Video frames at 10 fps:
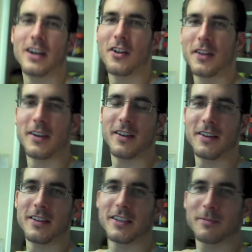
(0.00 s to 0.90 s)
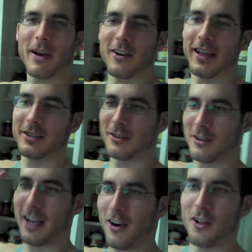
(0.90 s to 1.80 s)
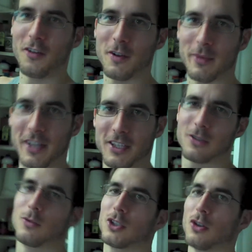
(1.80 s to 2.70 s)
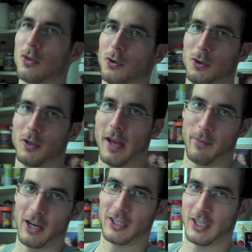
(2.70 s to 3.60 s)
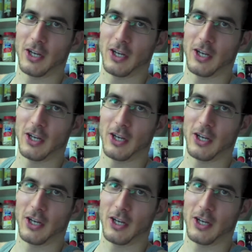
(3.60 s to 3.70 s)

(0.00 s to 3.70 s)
and all the, the spider legs would go like all over the place. We're so cruel with bugs, I